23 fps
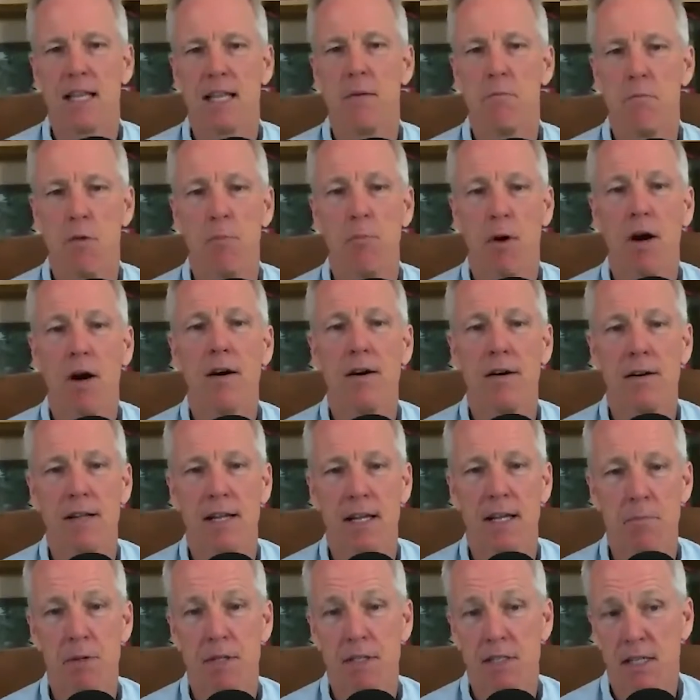apart. And
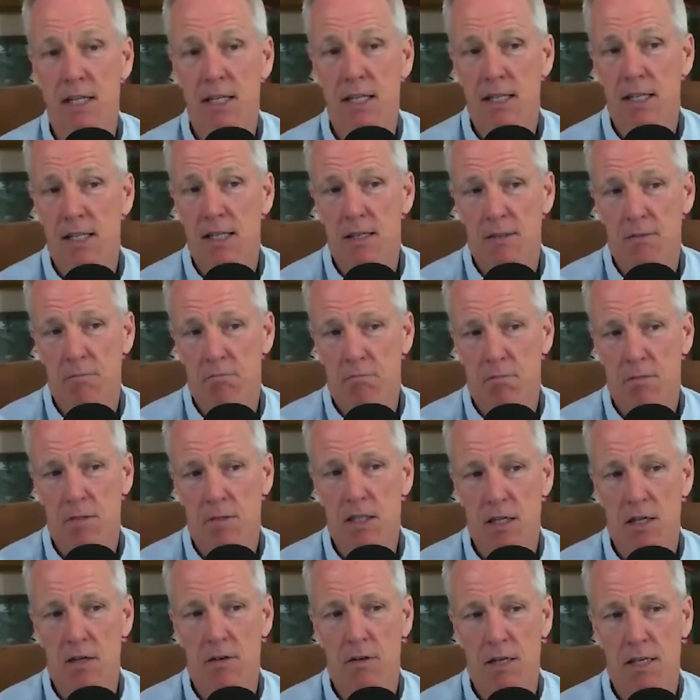particularly, you
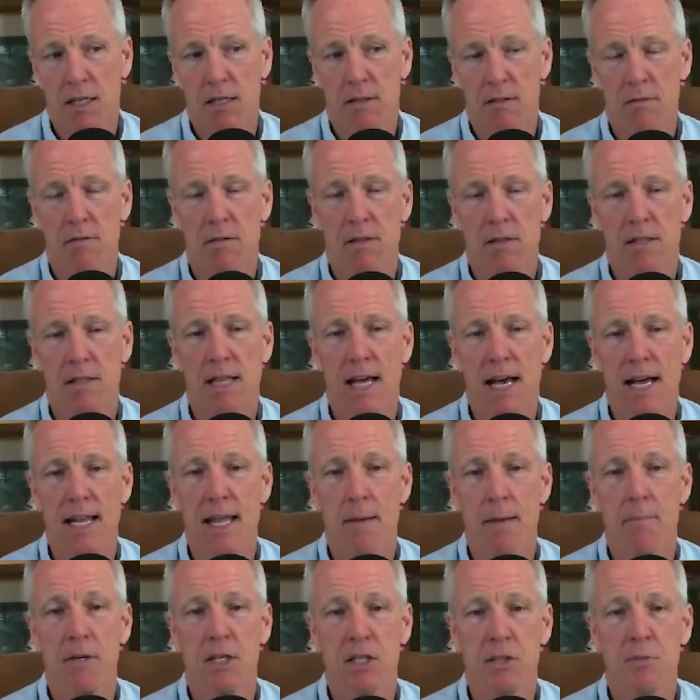know, in that
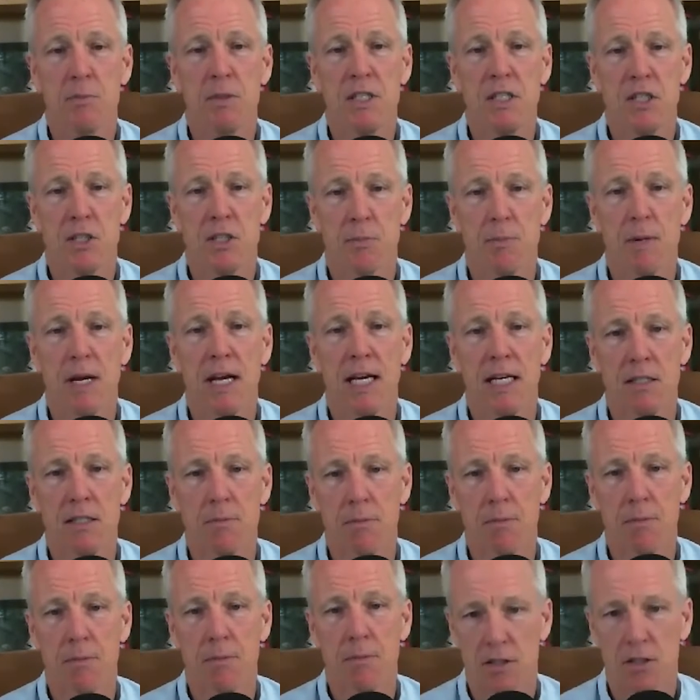MSP space,
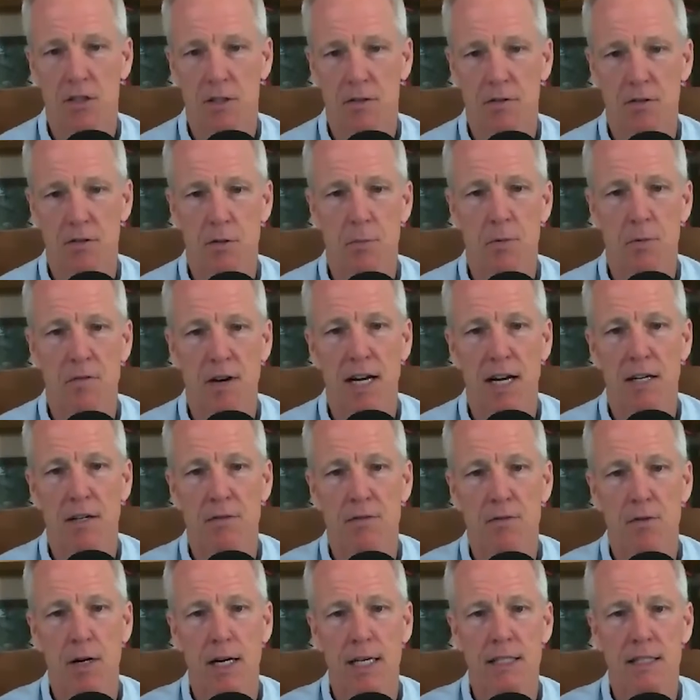managed service provider
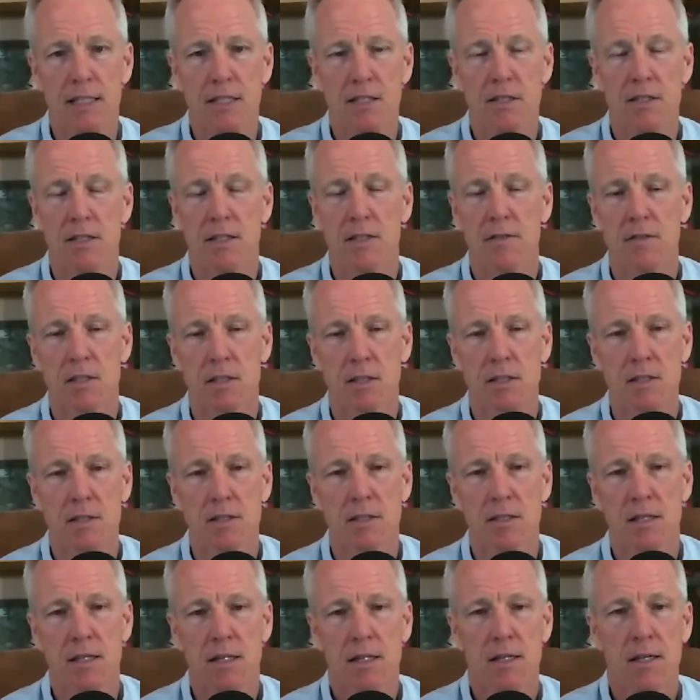for IT services,
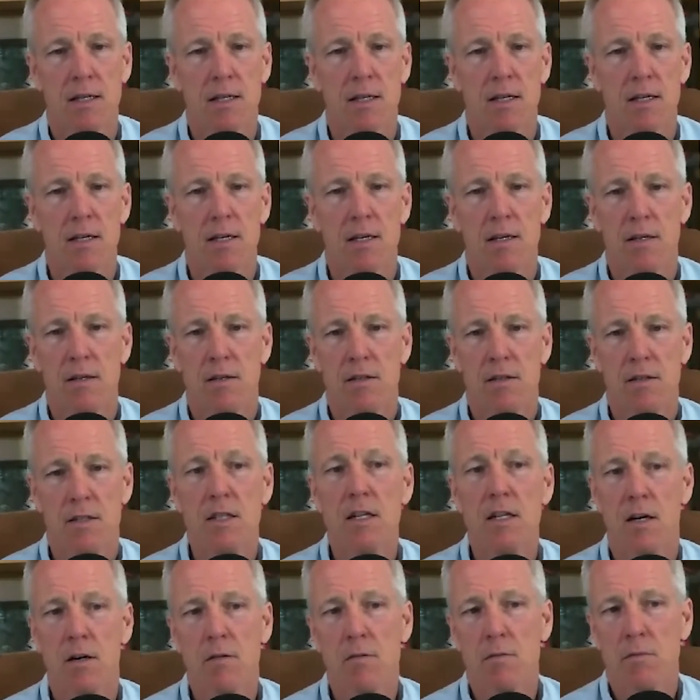mm-hmm. you
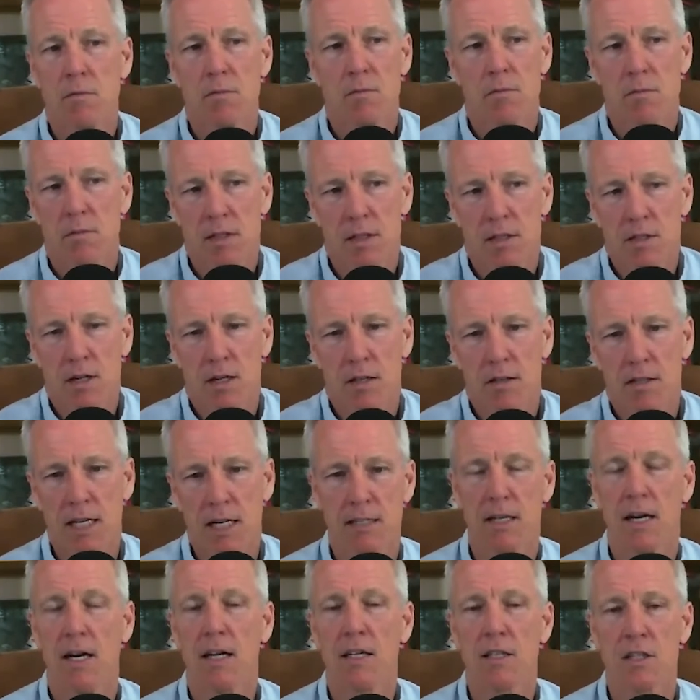know, it's all
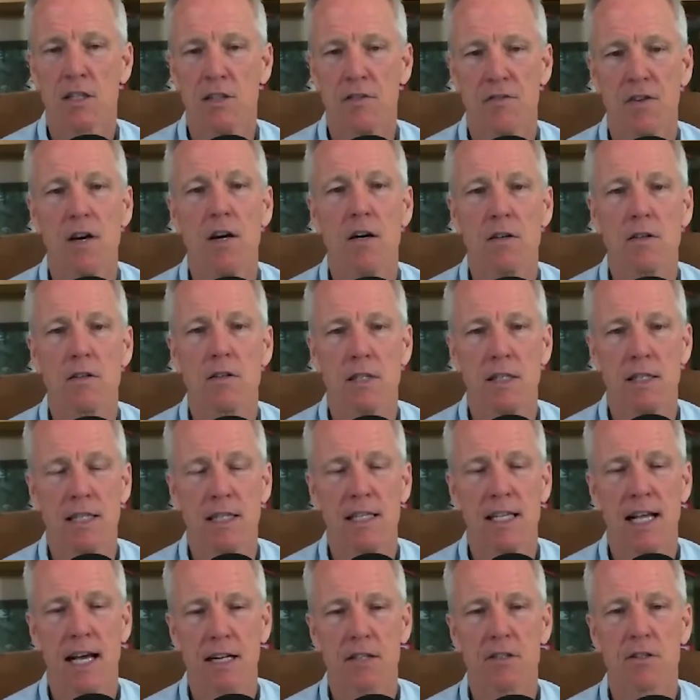technology folks. And the
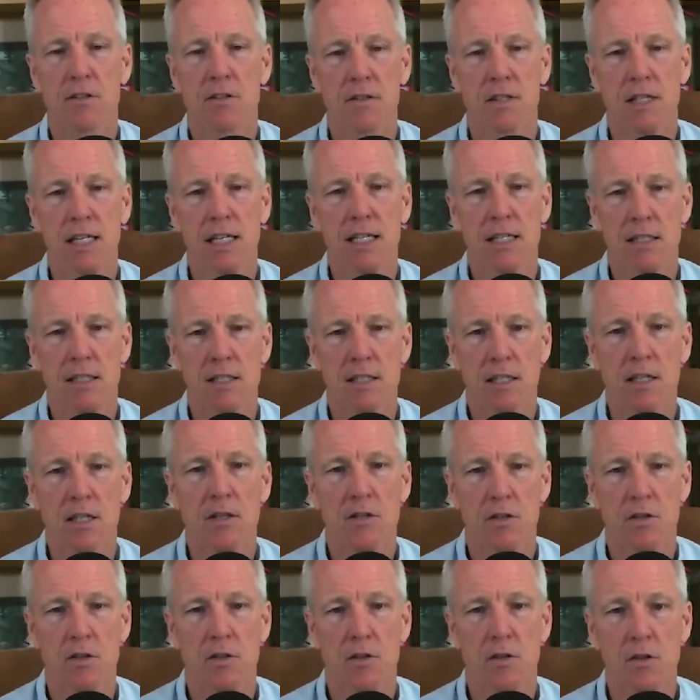natural thing is it goes
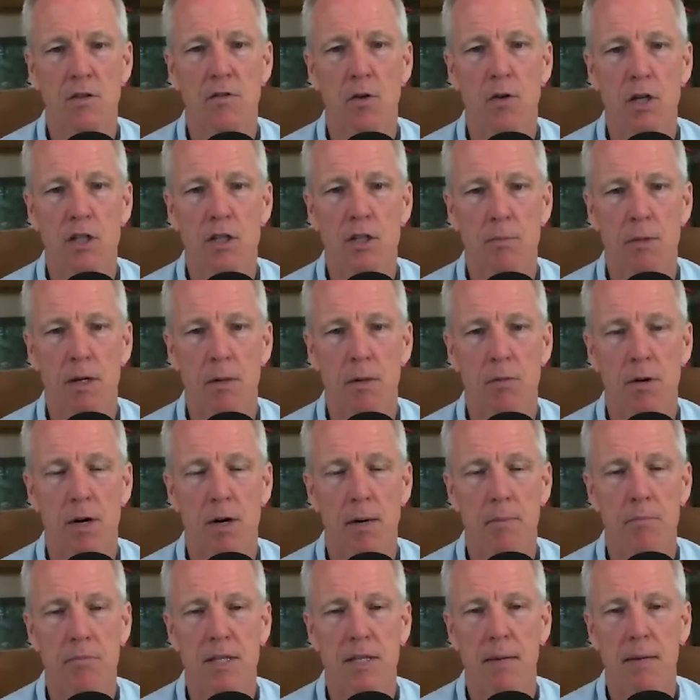into a voicemail
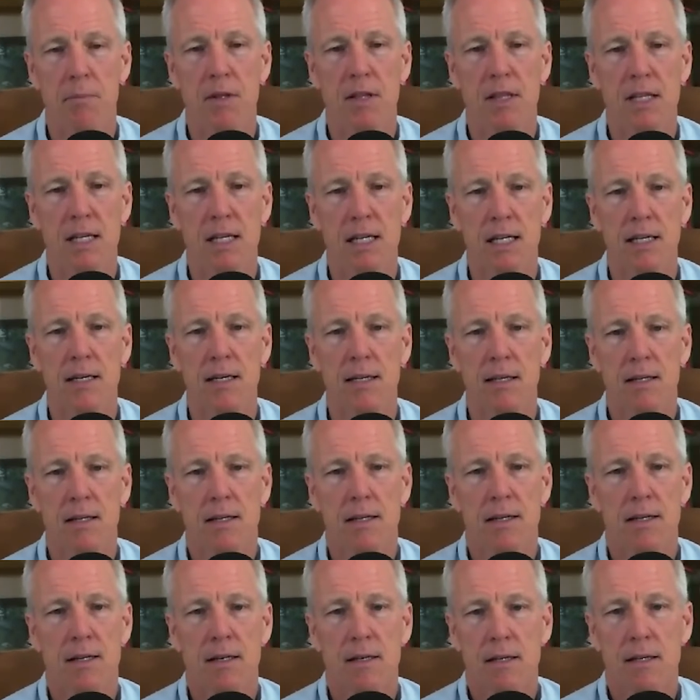prompt type of thing.
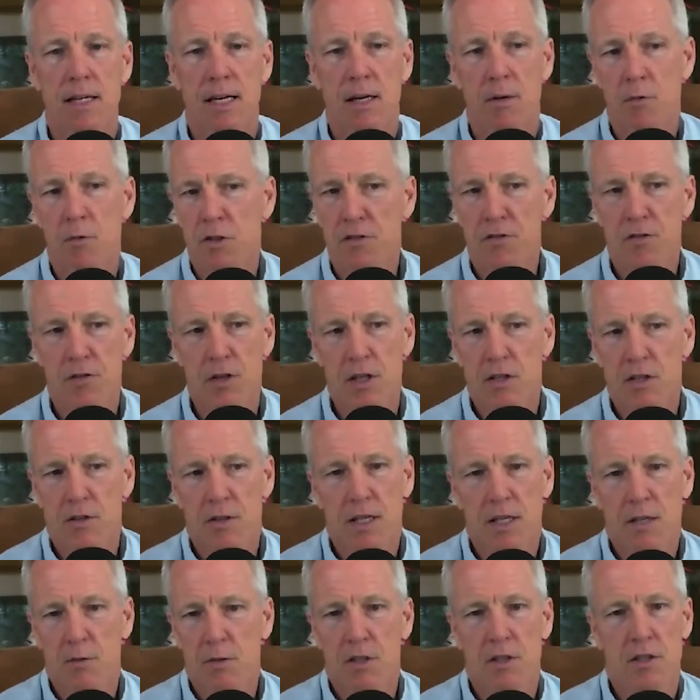And when you're
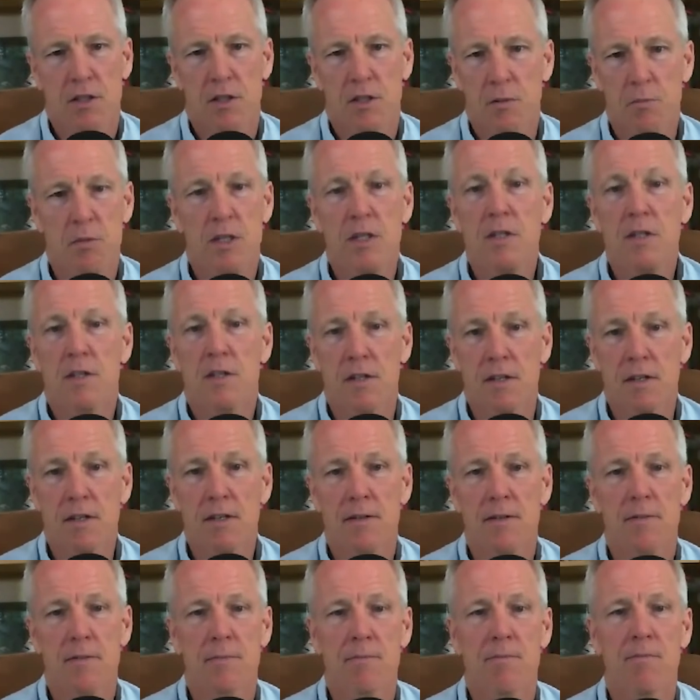frustrated with your computer,
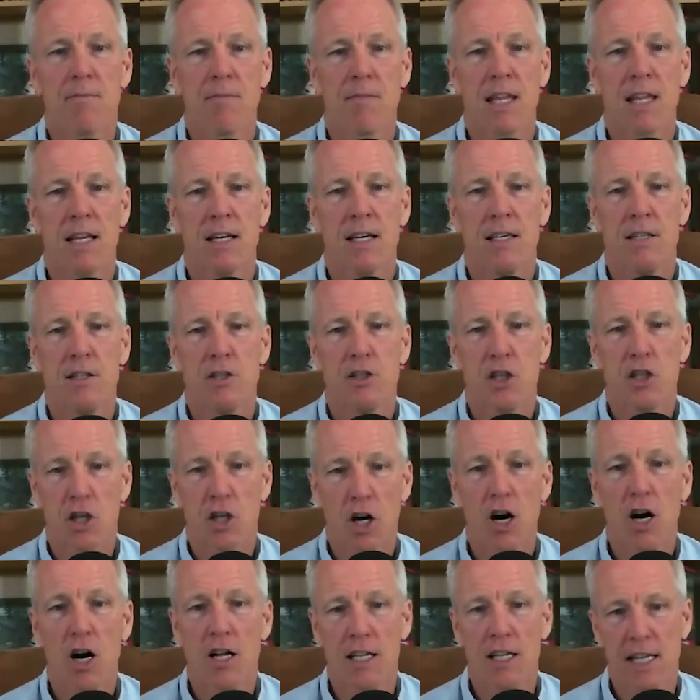to
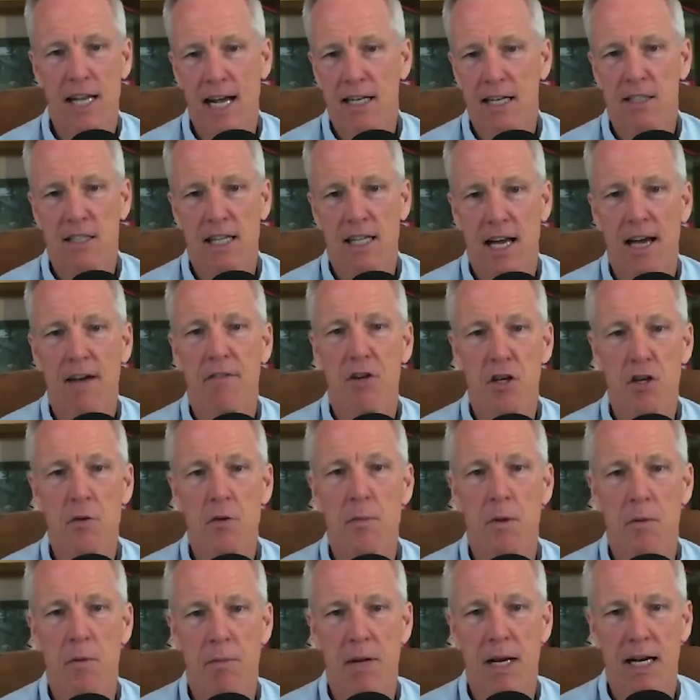call and actually have a
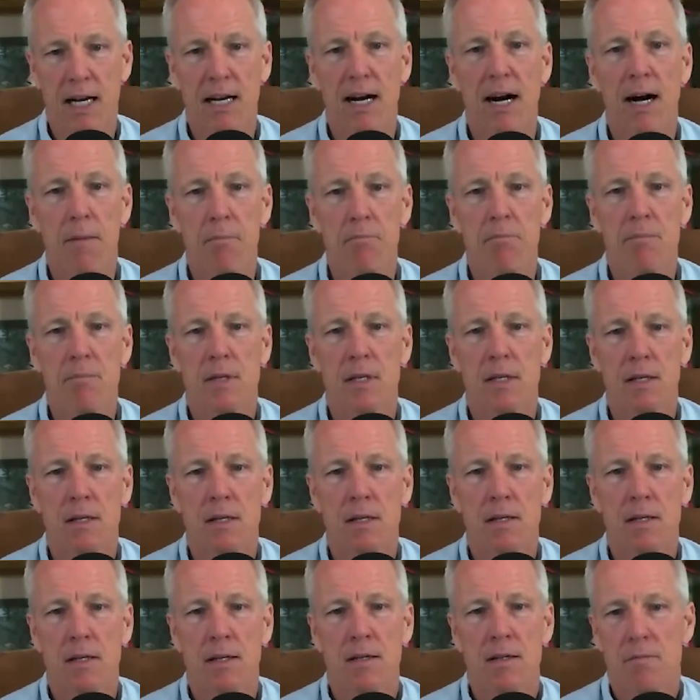human pick up,
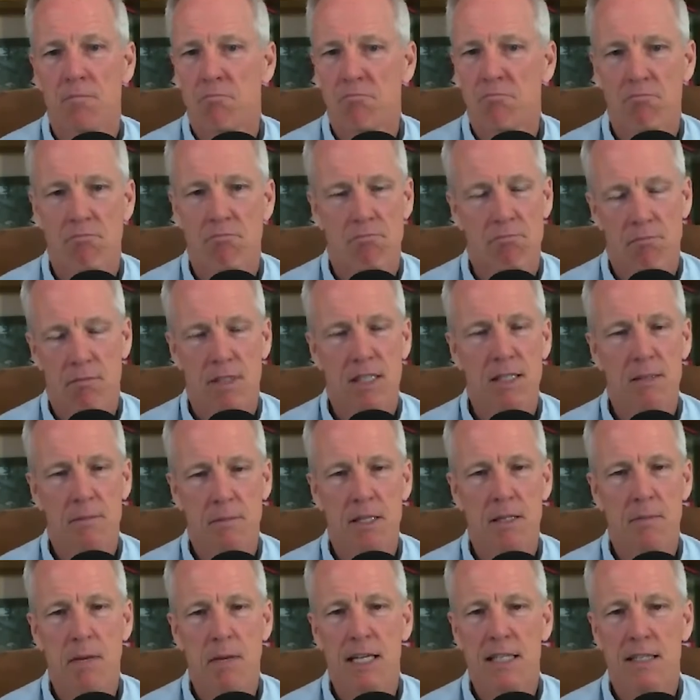
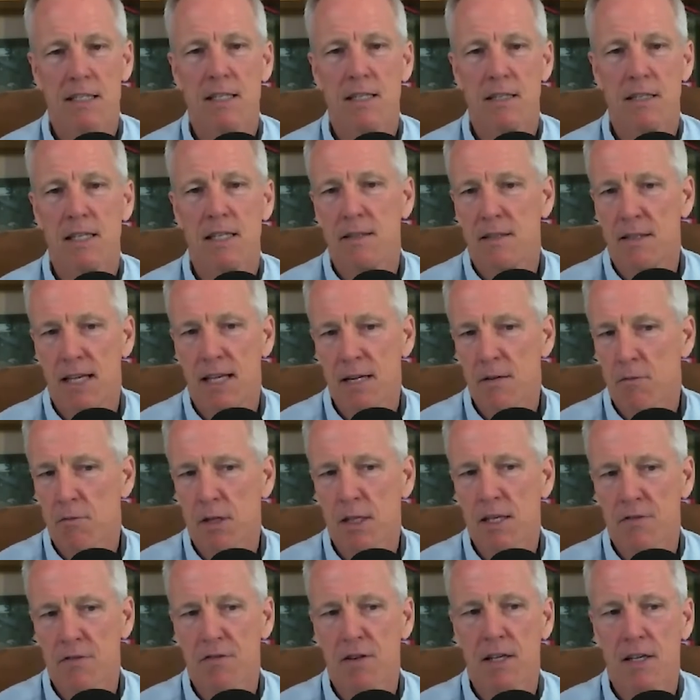they really
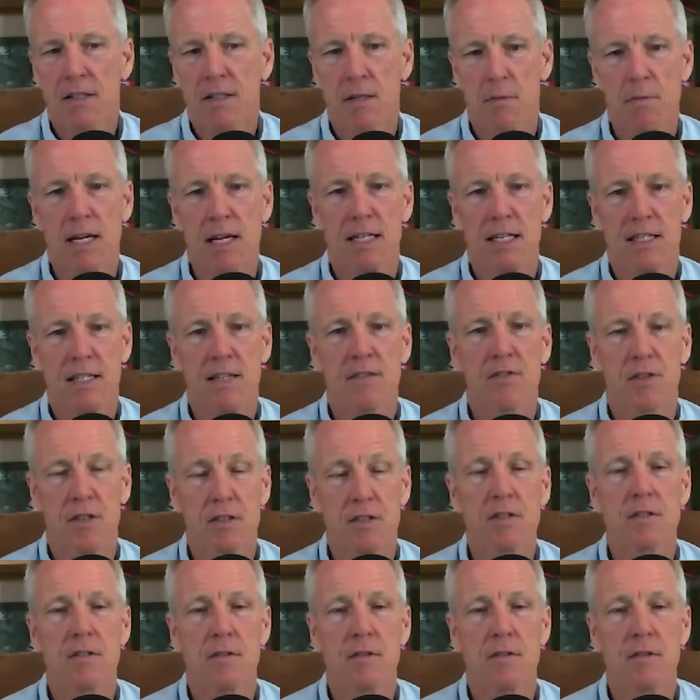felt it made a difference.